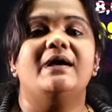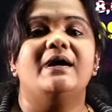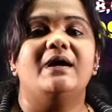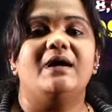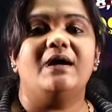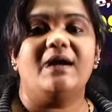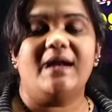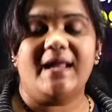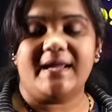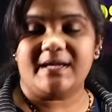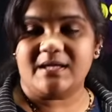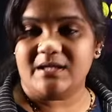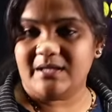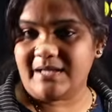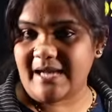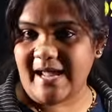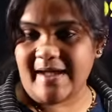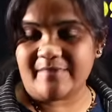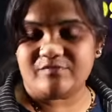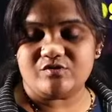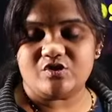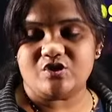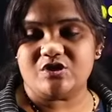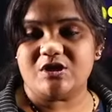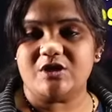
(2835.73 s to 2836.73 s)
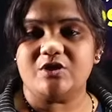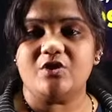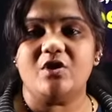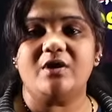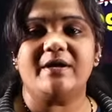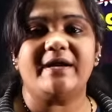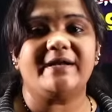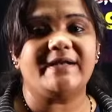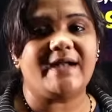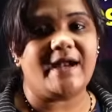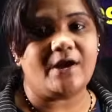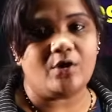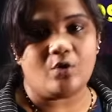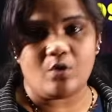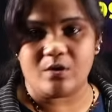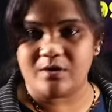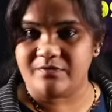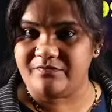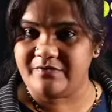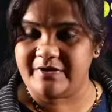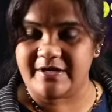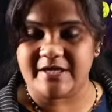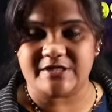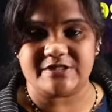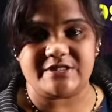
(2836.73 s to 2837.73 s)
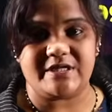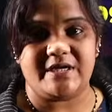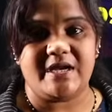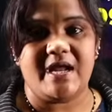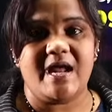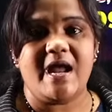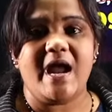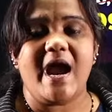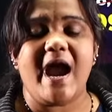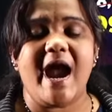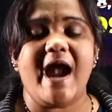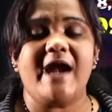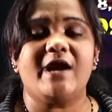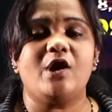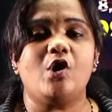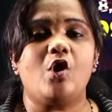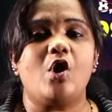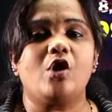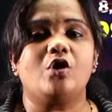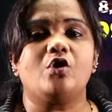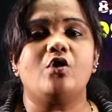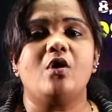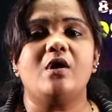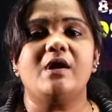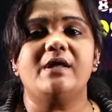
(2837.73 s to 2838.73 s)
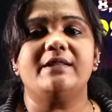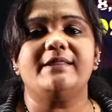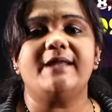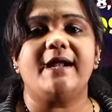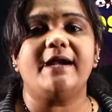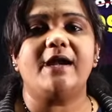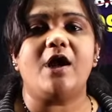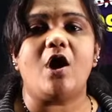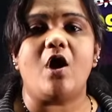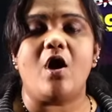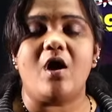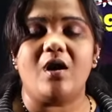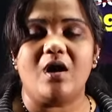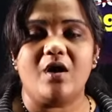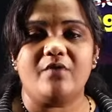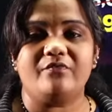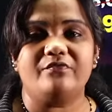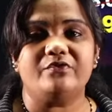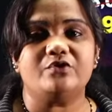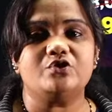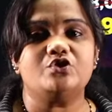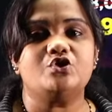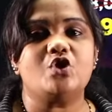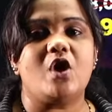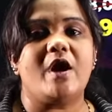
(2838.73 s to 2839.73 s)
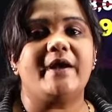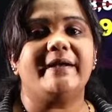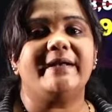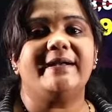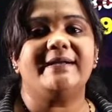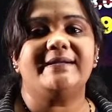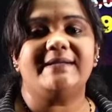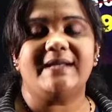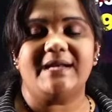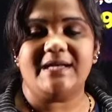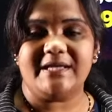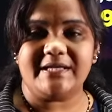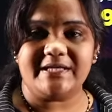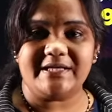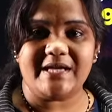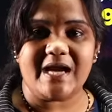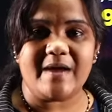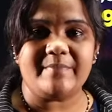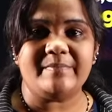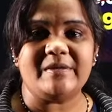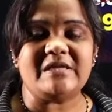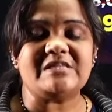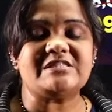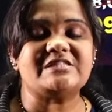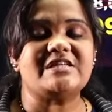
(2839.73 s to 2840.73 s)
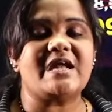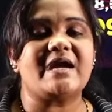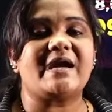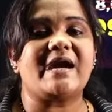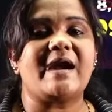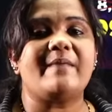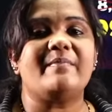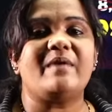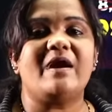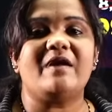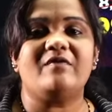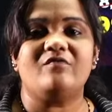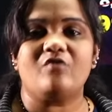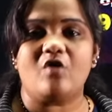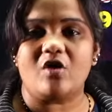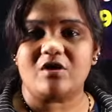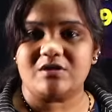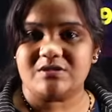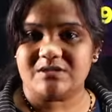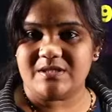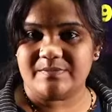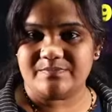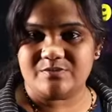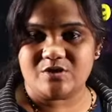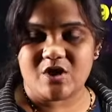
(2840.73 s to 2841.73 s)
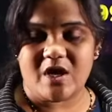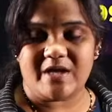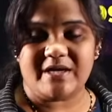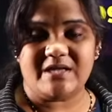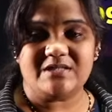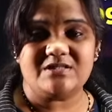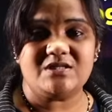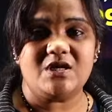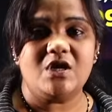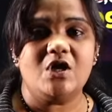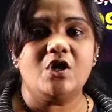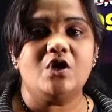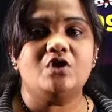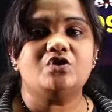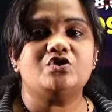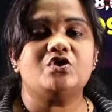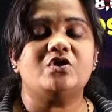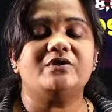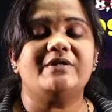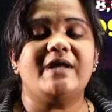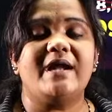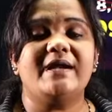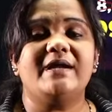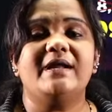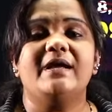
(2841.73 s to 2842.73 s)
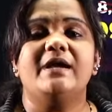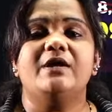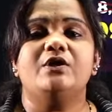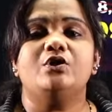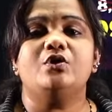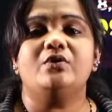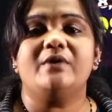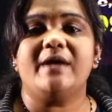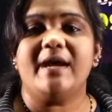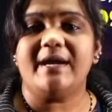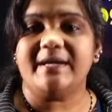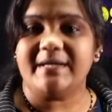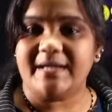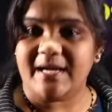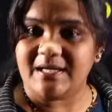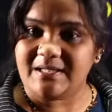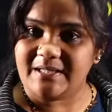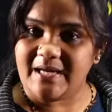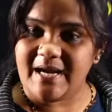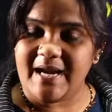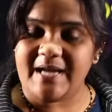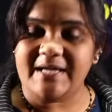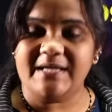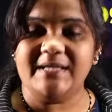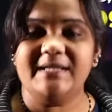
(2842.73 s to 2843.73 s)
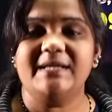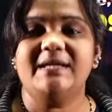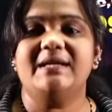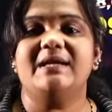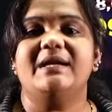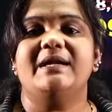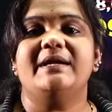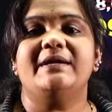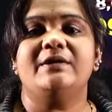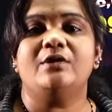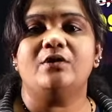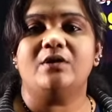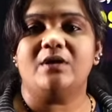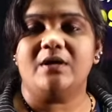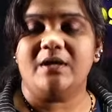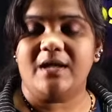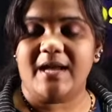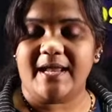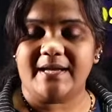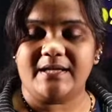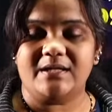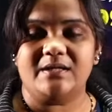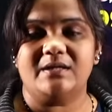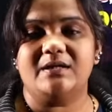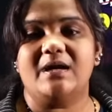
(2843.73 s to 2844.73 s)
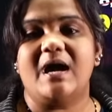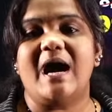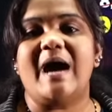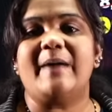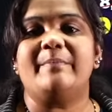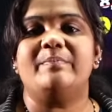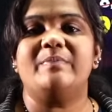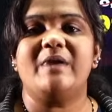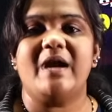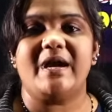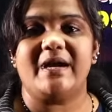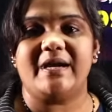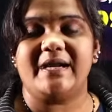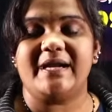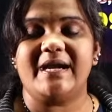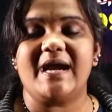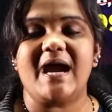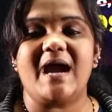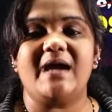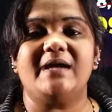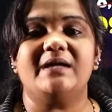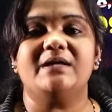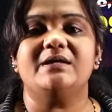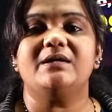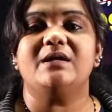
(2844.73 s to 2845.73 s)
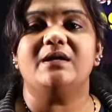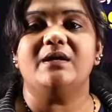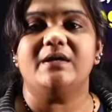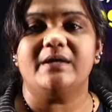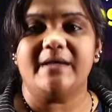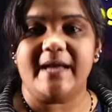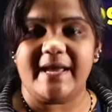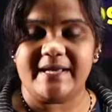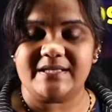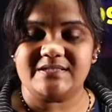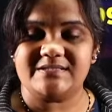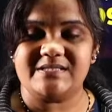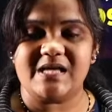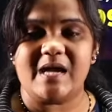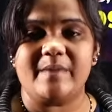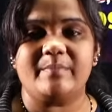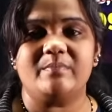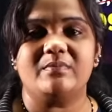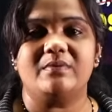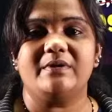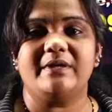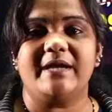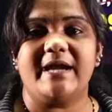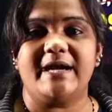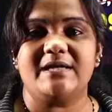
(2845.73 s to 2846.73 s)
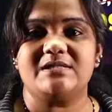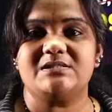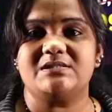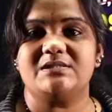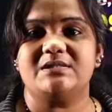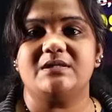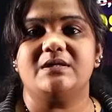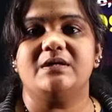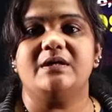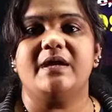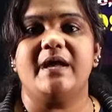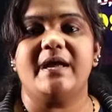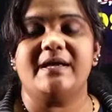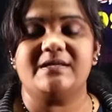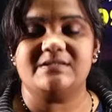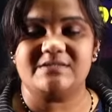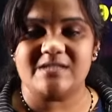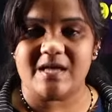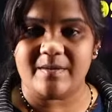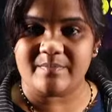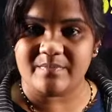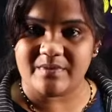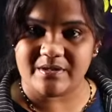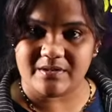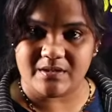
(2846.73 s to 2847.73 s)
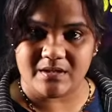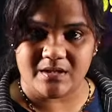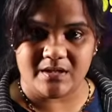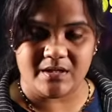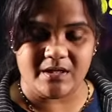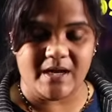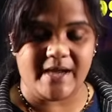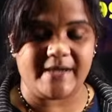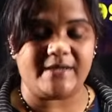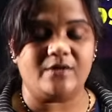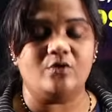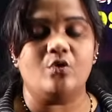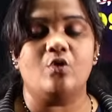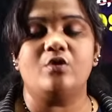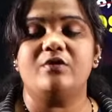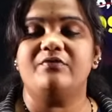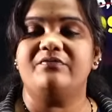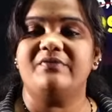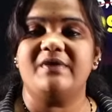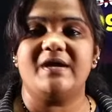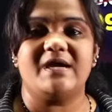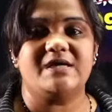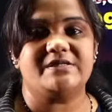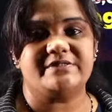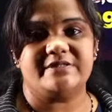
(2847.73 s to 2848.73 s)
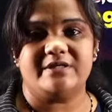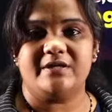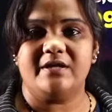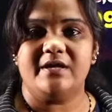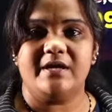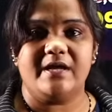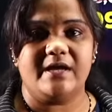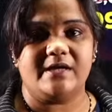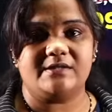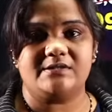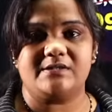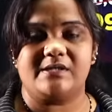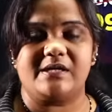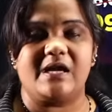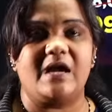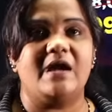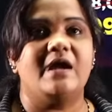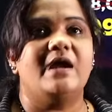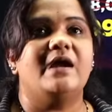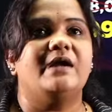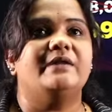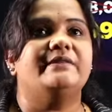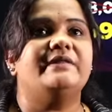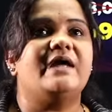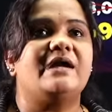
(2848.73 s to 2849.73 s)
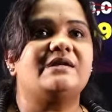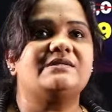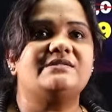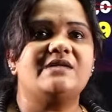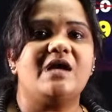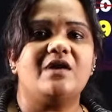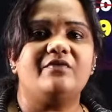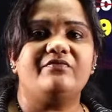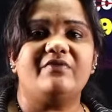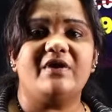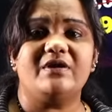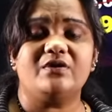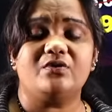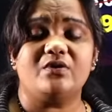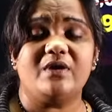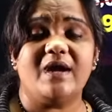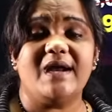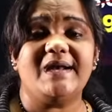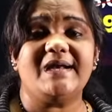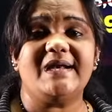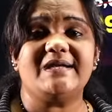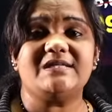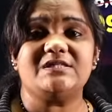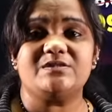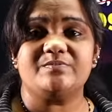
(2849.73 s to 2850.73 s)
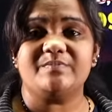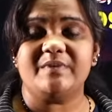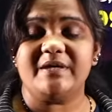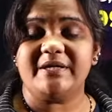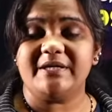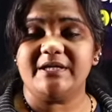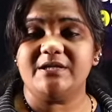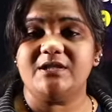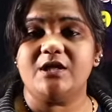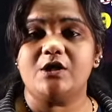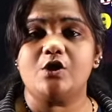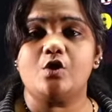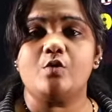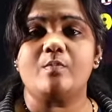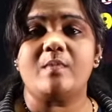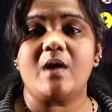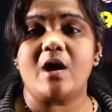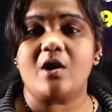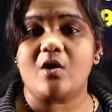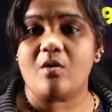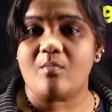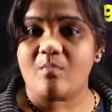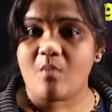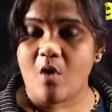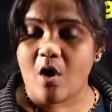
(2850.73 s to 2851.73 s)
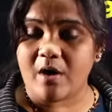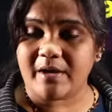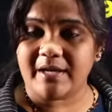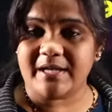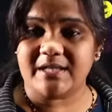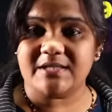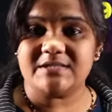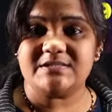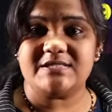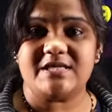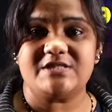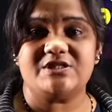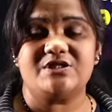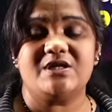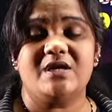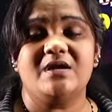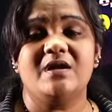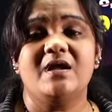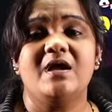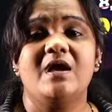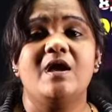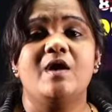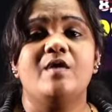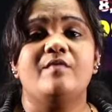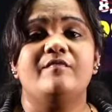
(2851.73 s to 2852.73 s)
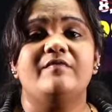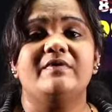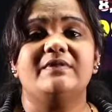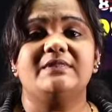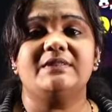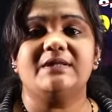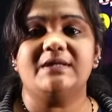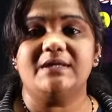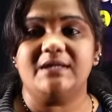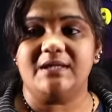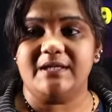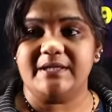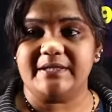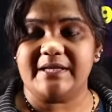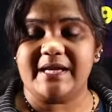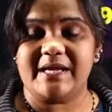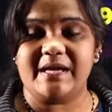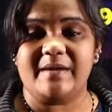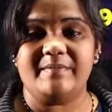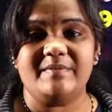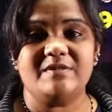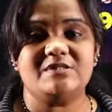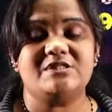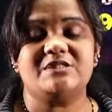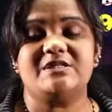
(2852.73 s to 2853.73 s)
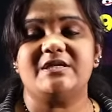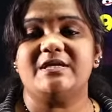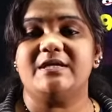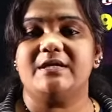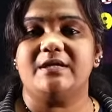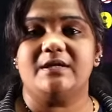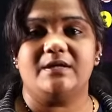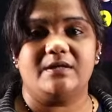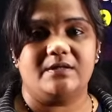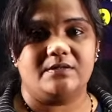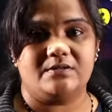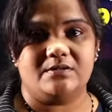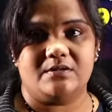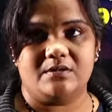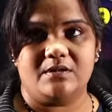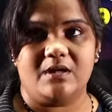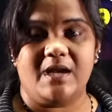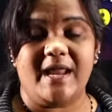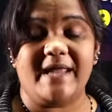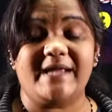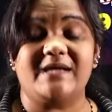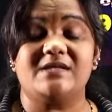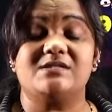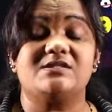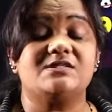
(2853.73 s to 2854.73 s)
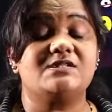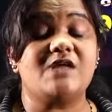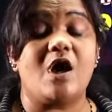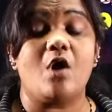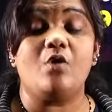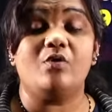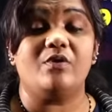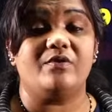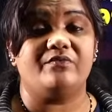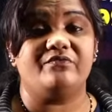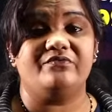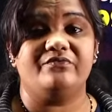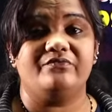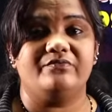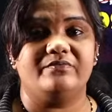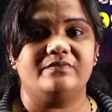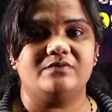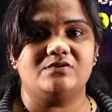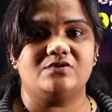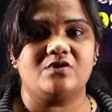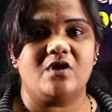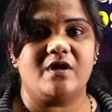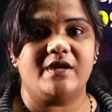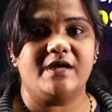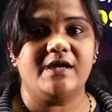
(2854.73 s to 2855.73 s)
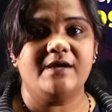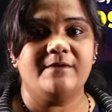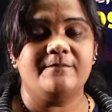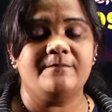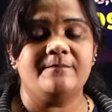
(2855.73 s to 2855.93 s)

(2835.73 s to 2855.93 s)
like a live session, you will get a notification. And not only that, all of you join in Telegram, Instagram and WhatsApp channels so that you can get any update regarding exam dates, exam like notification, etc. That's all for today. Let's meet in the tomorrow morning session with chemistry like a sound, sorry,